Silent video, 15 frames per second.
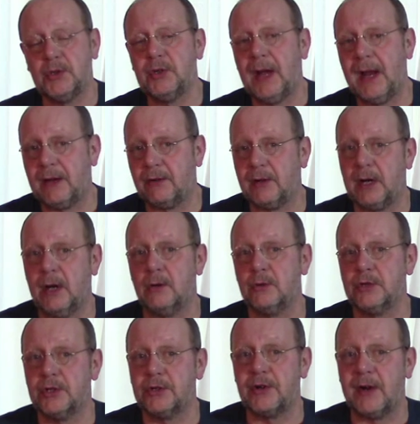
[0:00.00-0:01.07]
your
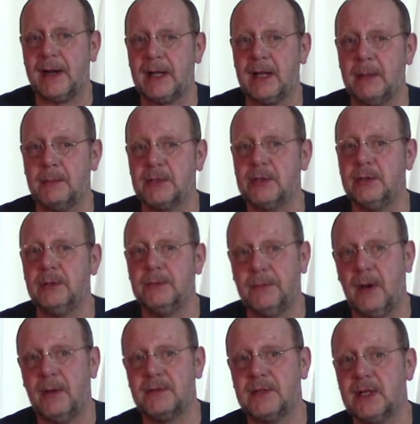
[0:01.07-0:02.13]
agriculture track up to
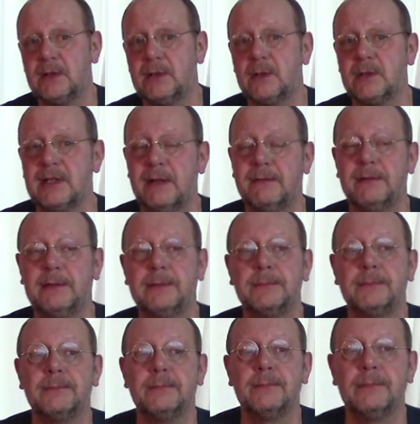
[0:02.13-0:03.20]
5, 6 or 7.
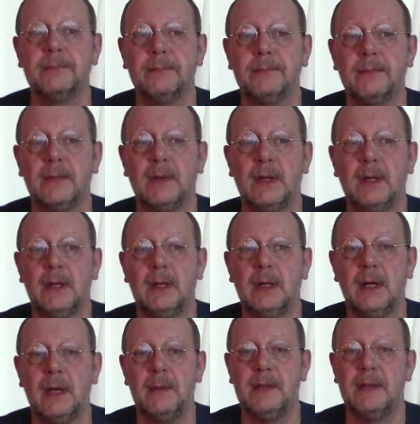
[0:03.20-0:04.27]

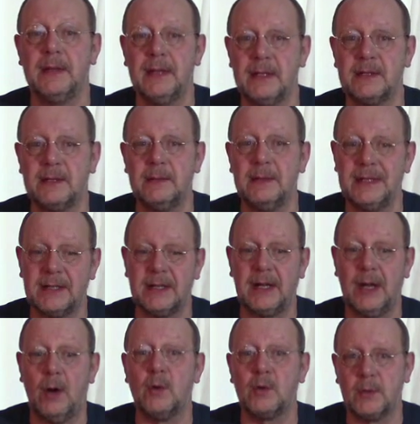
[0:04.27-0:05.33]
I mean, these are
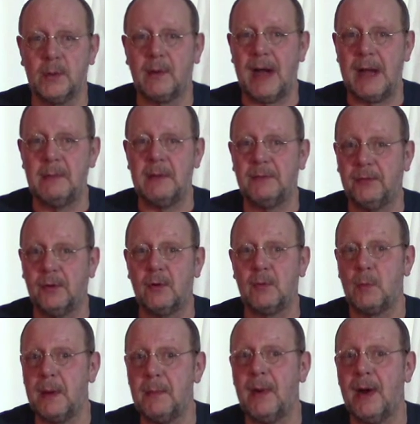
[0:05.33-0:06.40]
goals we're aiming for,
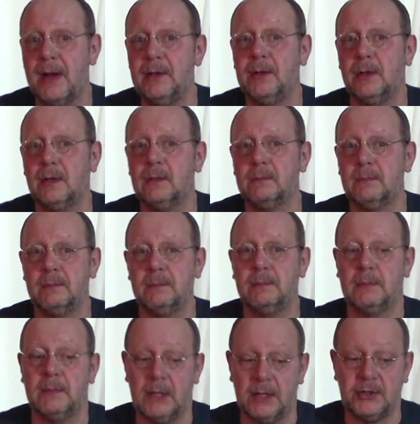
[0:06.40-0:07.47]
and we might not
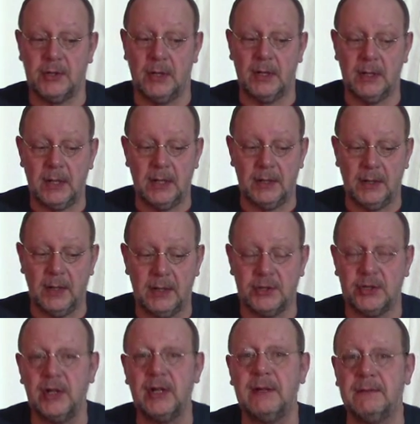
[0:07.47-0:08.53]

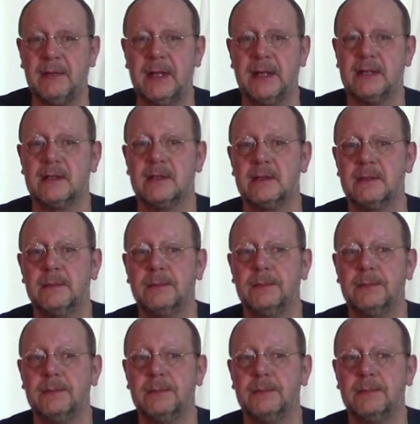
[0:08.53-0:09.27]
achieve this.